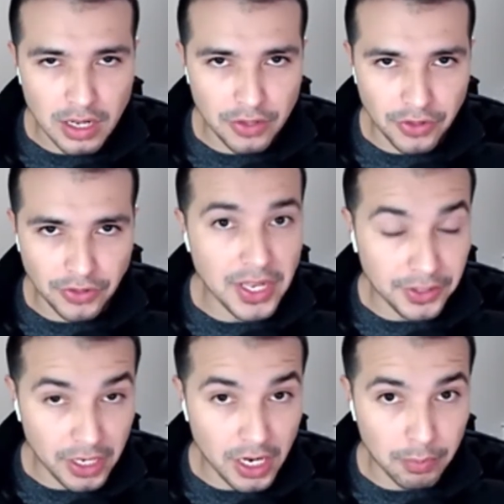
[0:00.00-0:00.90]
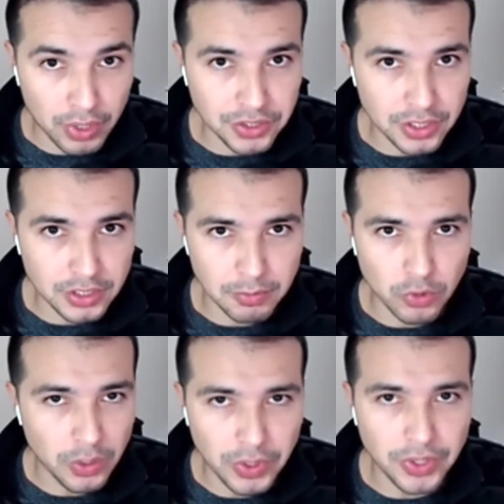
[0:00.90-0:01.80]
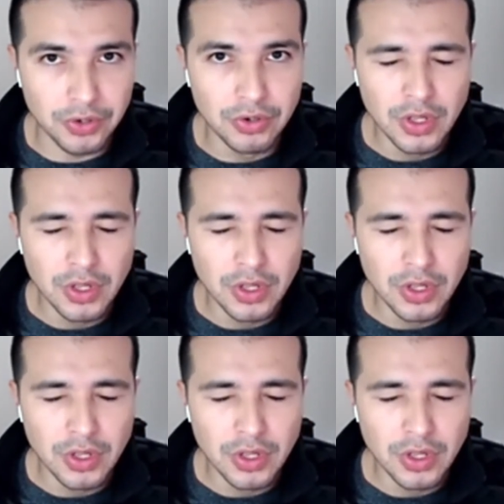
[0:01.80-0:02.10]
the day-to-day operations more than we do.